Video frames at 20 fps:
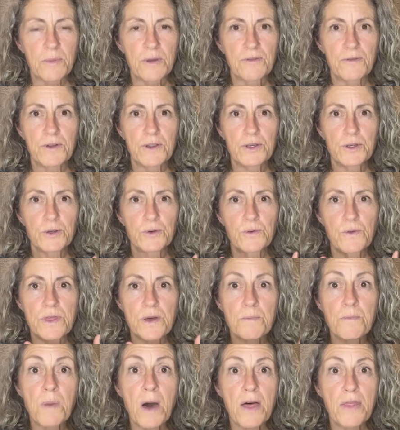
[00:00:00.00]
If you do the
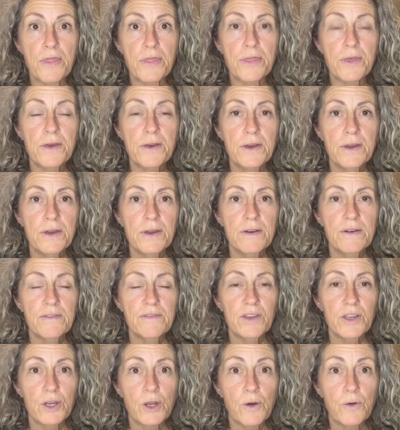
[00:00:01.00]
month,
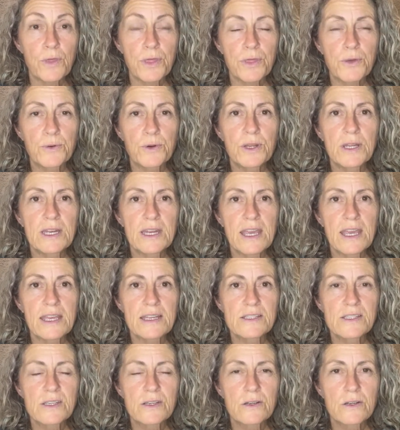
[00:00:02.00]
30
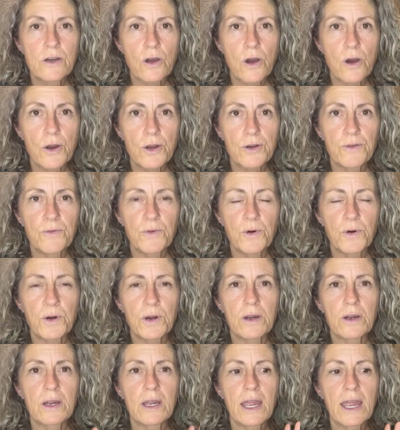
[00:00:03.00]
days
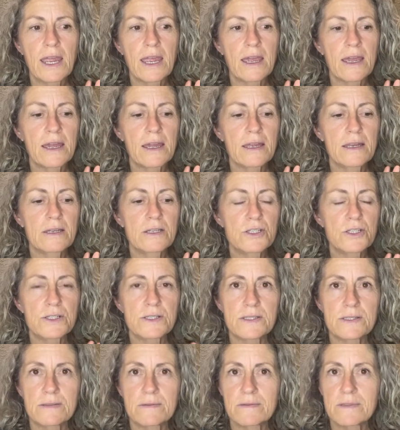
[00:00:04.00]
carnivore, and
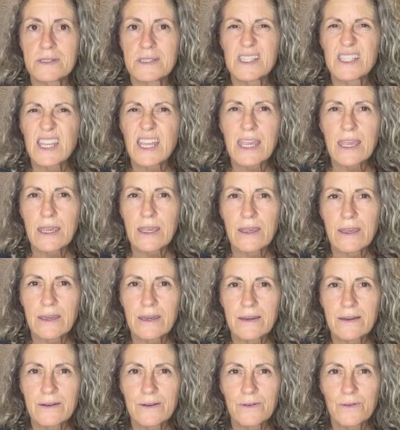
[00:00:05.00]
just see
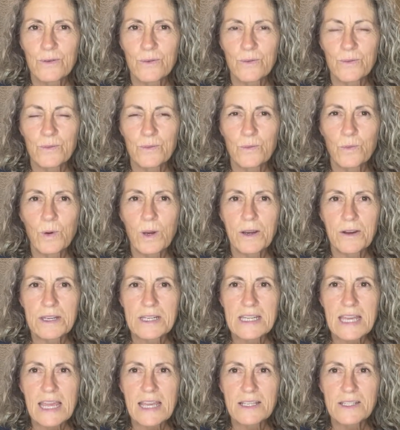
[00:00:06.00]
where it
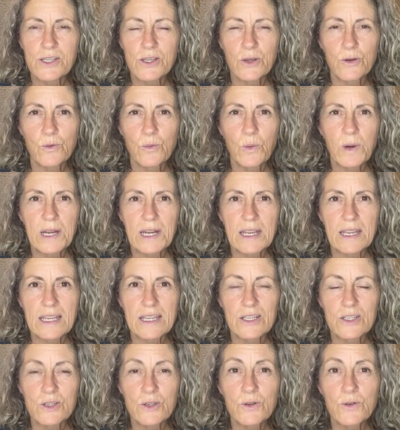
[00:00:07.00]
takes you, what it
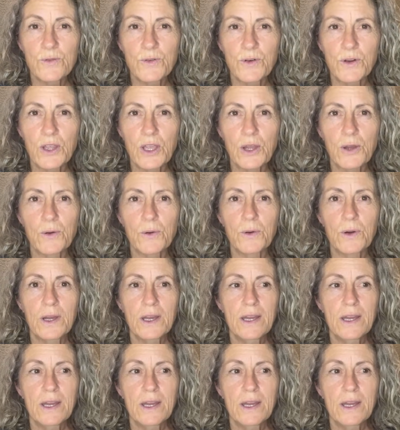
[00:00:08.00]
can do for you,